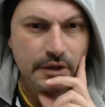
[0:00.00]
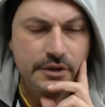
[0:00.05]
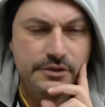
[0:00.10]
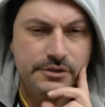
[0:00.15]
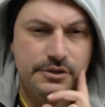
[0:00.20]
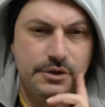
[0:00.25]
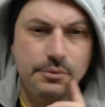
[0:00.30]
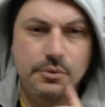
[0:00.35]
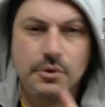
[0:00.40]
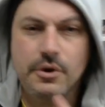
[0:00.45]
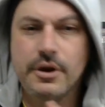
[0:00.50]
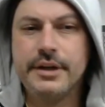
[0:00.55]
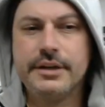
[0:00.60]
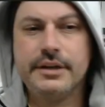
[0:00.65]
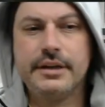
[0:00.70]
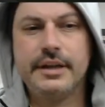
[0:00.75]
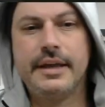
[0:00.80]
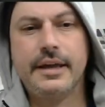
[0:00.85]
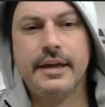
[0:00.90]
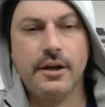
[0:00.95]
So right
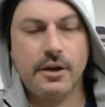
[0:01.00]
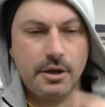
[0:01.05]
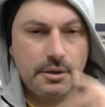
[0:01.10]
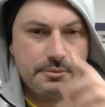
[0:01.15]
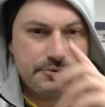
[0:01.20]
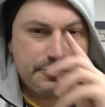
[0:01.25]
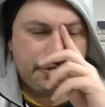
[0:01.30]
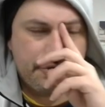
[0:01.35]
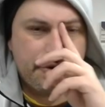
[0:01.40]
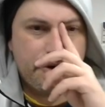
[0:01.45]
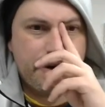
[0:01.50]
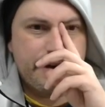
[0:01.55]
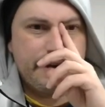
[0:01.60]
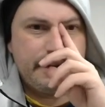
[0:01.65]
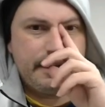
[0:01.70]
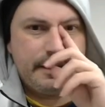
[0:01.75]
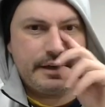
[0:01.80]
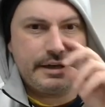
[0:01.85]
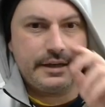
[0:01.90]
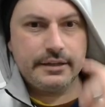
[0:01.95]
now I'm trying to
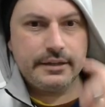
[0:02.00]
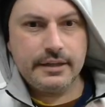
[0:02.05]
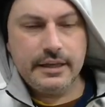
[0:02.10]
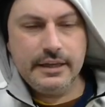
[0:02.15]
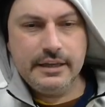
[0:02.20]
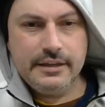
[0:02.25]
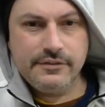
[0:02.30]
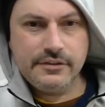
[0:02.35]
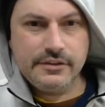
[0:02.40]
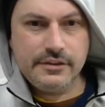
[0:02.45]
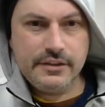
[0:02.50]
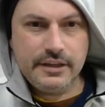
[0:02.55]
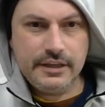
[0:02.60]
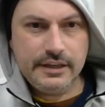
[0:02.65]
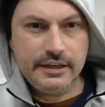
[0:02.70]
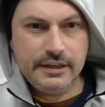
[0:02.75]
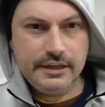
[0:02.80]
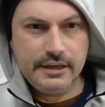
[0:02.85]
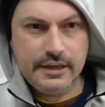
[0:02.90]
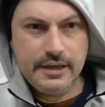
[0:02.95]
get even
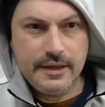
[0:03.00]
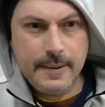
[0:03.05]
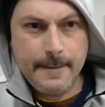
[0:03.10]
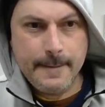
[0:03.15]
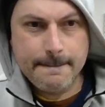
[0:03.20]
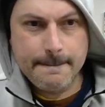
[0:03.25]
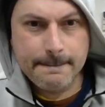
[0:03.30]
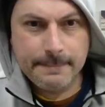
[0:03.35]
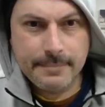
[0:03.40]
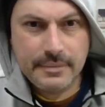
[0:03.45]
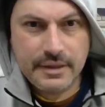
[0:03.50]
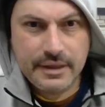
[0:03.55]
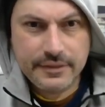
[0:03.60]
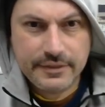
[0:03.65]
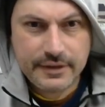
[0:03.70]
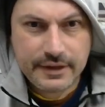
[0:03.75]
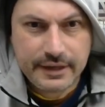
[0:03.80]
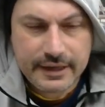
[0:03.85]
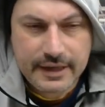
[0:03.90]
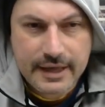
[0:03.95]
the
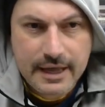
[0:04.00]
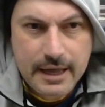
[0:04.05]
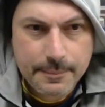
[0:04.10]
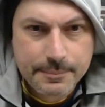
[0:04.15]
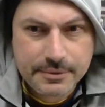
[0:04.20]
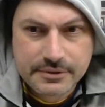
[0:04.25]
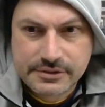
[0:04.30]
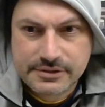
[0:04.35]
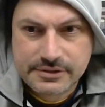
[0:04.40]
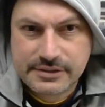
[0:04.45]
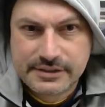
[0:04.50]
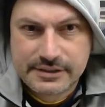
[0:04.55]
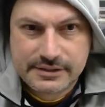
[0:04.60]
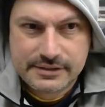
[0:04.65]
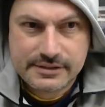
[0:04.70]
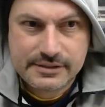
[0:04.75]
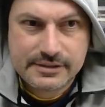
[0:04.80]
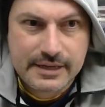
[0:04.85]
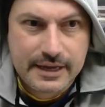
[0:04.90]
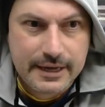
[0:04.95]
carpet to sit the
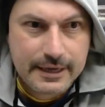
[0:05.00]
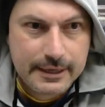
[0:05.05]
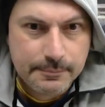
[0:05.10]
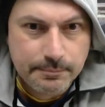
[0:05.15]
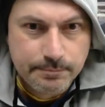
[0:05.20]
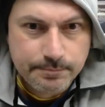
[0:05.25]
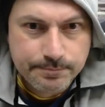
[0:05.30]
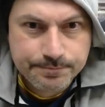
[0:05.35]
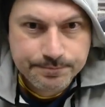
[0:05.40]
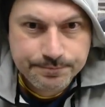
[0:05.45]
same.